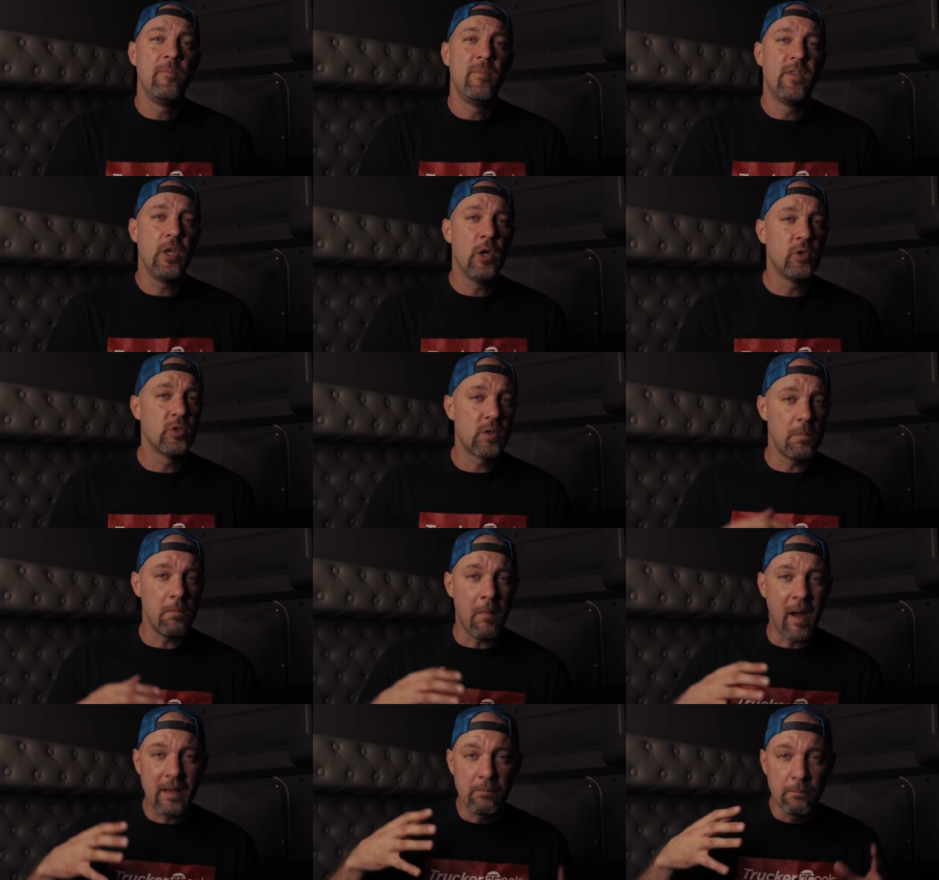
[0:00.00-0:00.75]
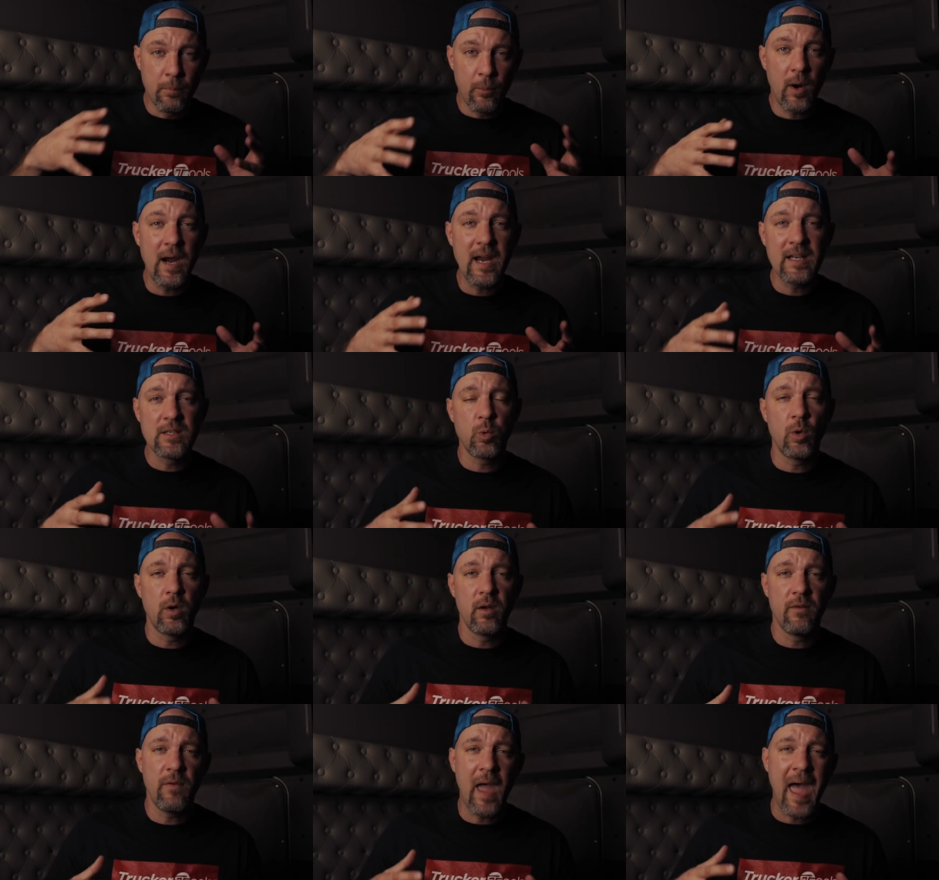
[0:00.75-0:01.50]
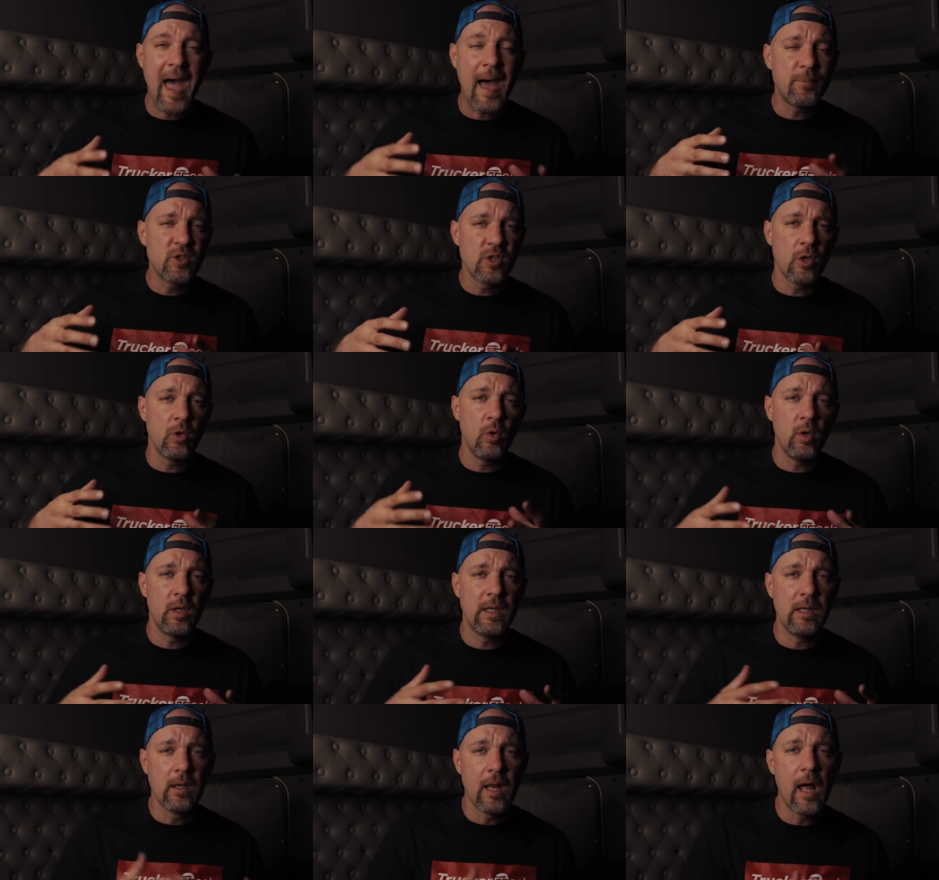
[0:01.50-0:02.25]
those, my brakes would have
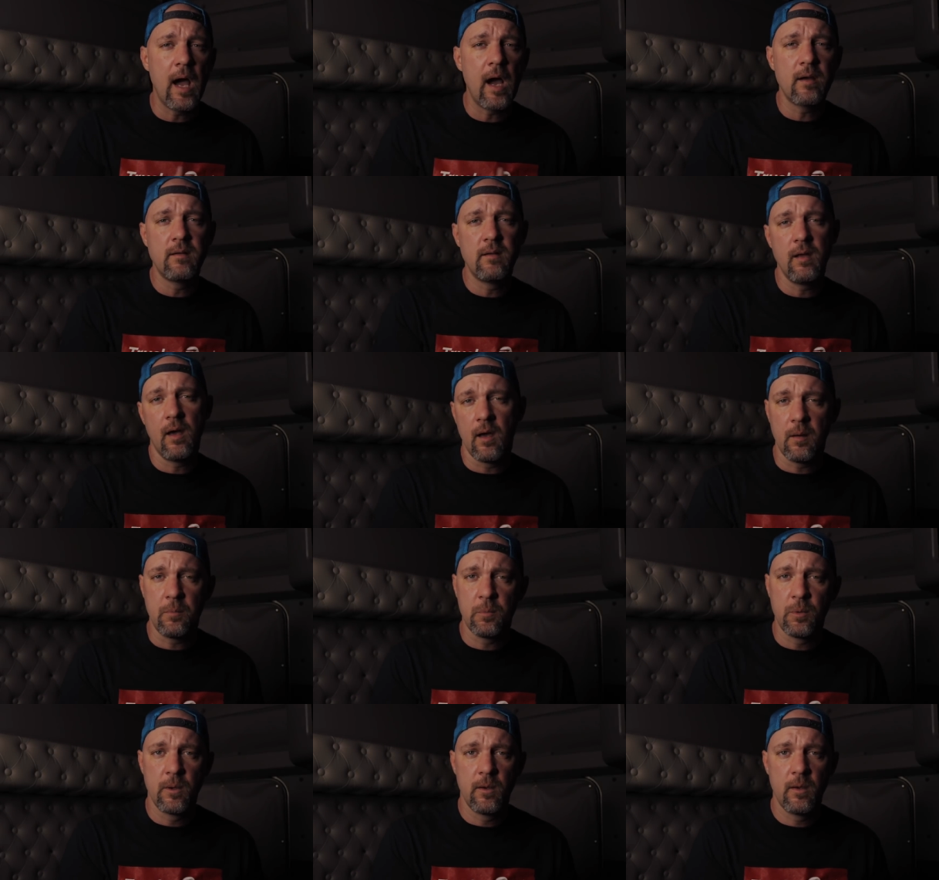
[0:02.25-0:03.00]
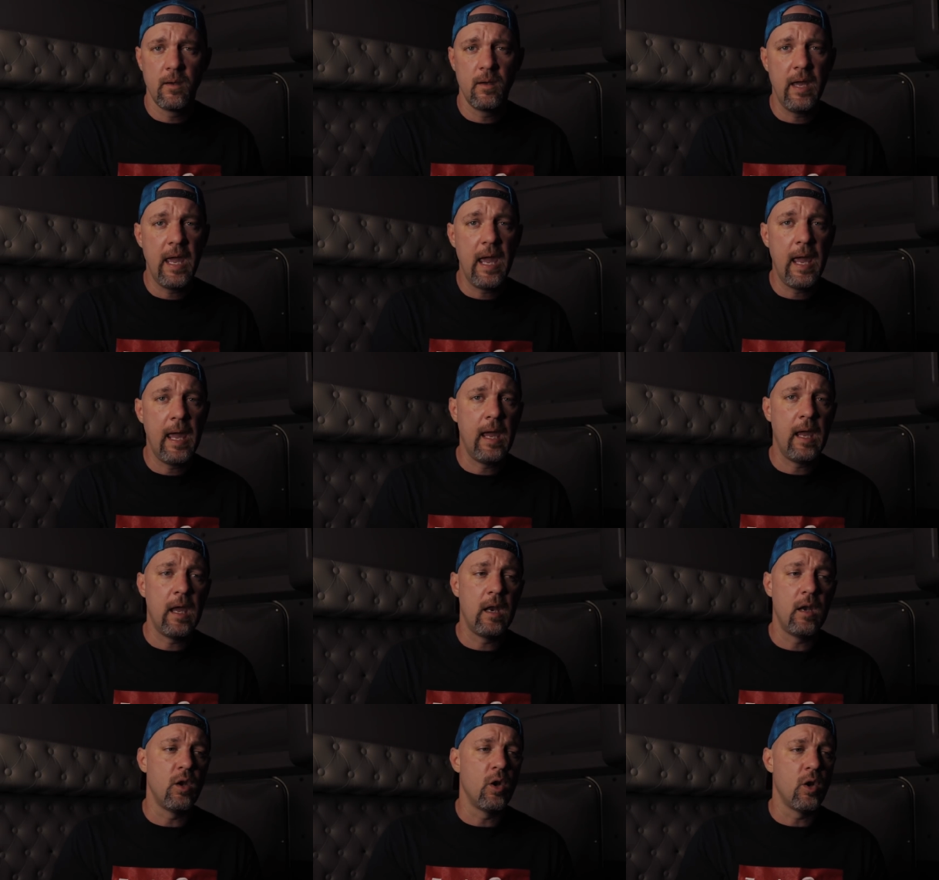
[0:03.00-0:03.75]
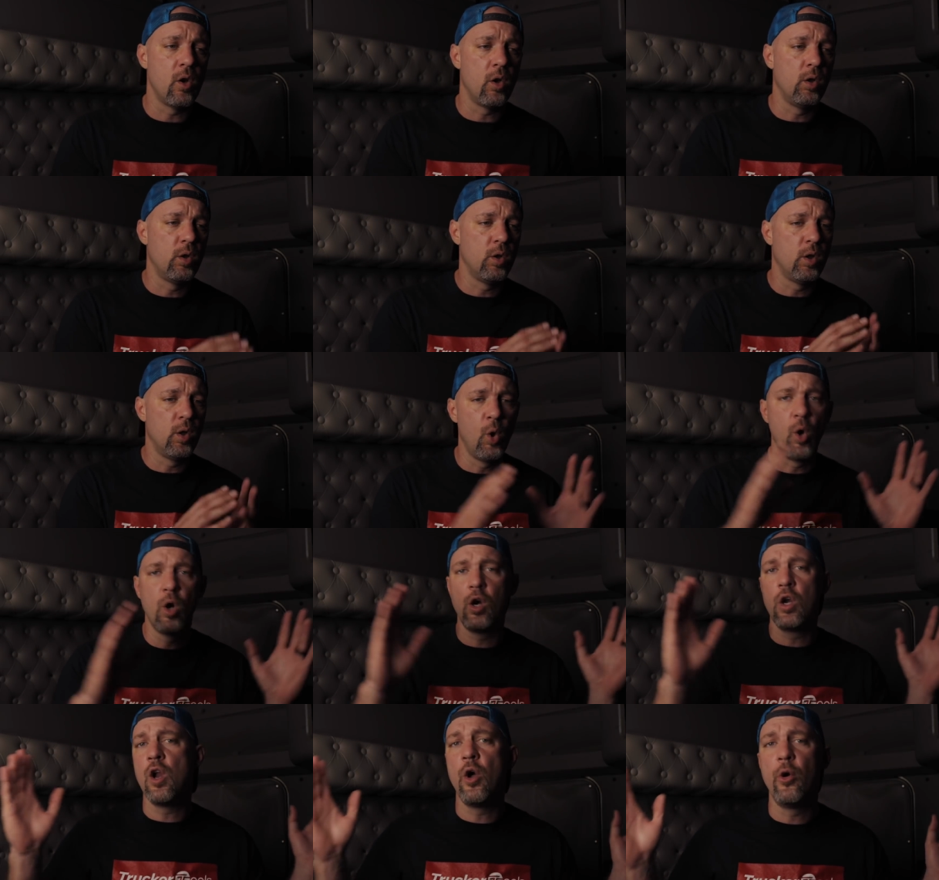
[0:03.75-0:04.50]
absolutely locked up and
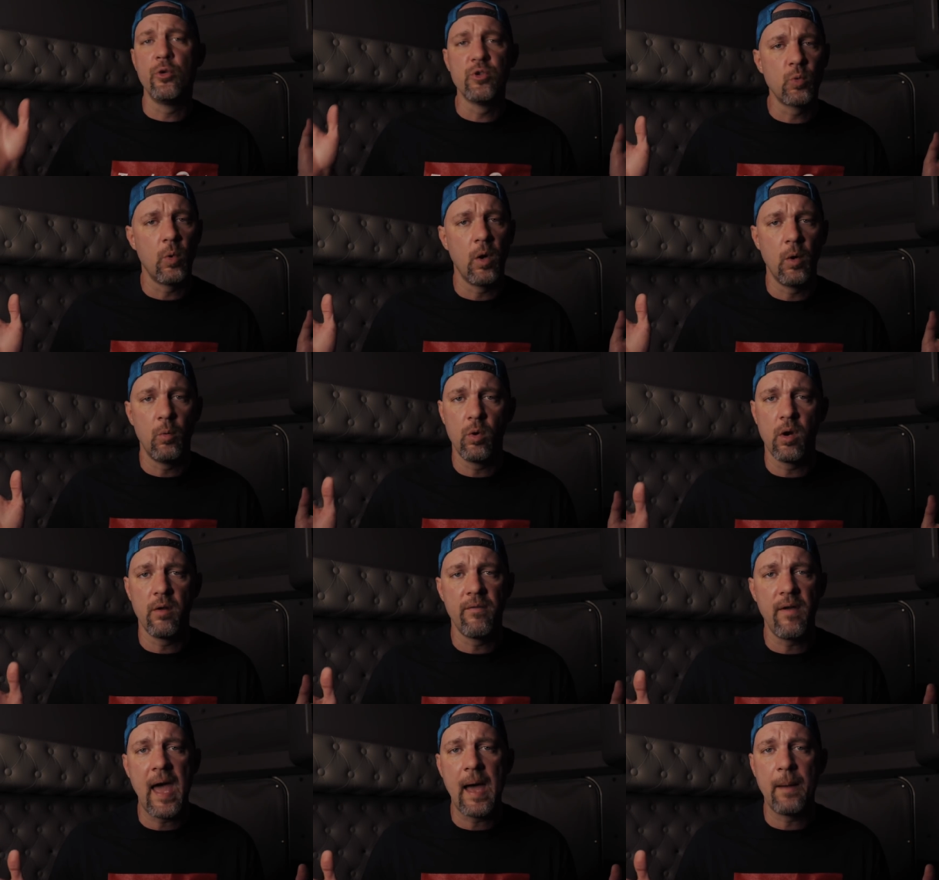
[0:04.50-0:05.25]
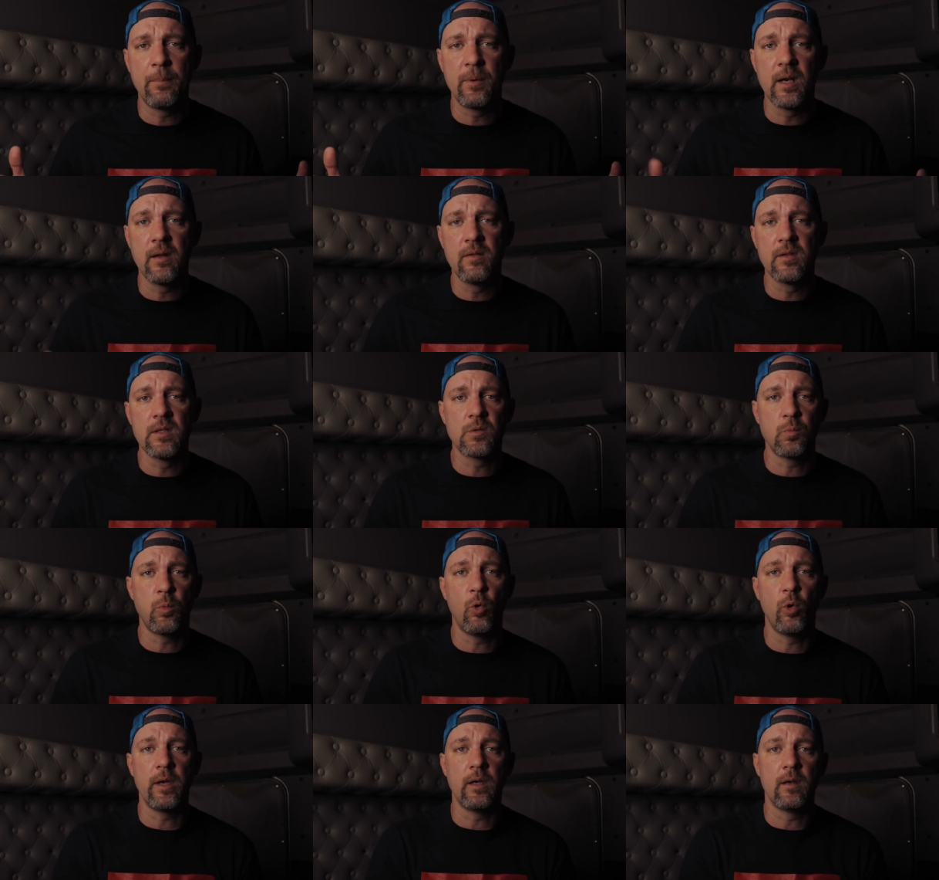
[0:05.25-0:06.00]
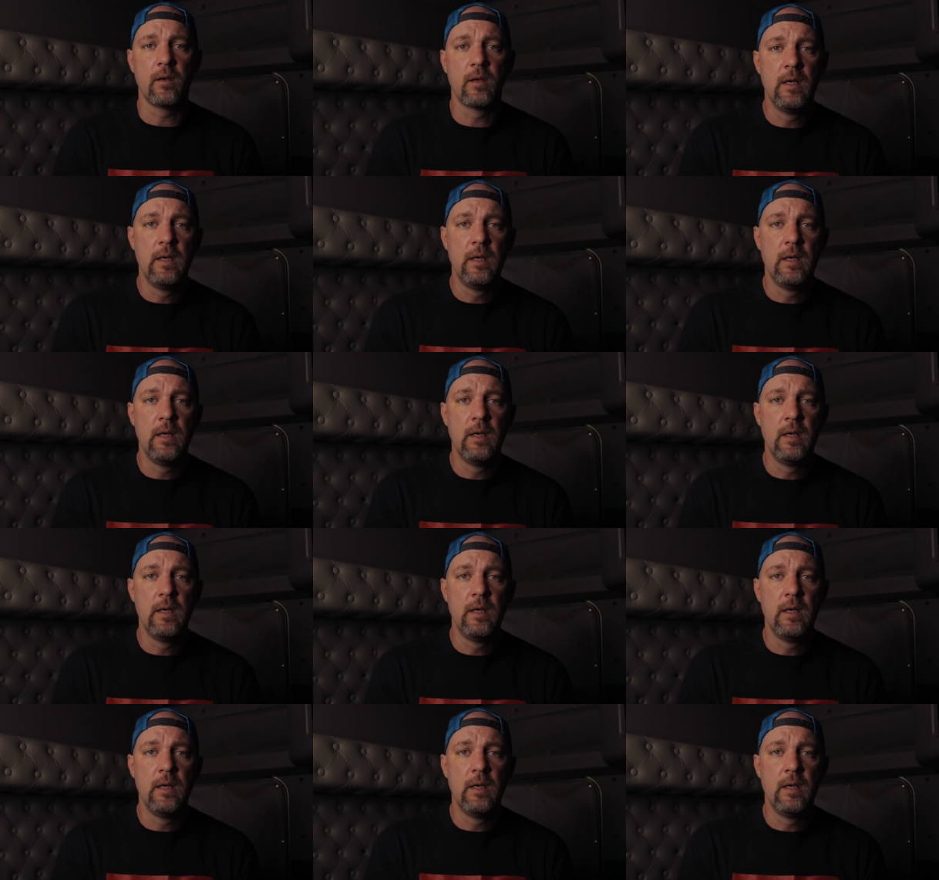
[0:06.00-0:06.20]
Lord knows what would have happened at this point.